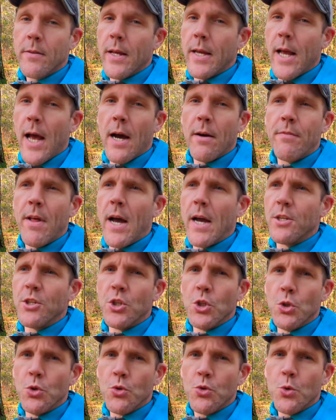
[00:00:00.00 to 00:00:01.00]
they have that
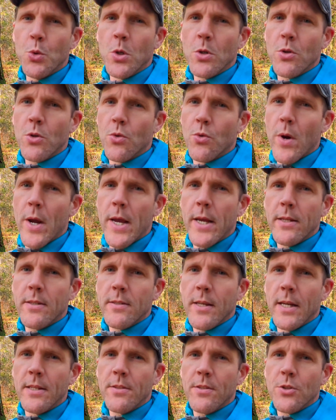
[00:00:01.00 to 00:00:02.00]
usual great
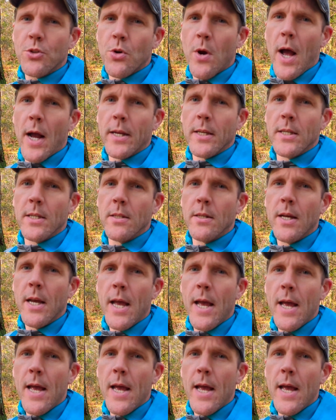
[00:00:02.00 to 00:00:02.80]
sense of tracking,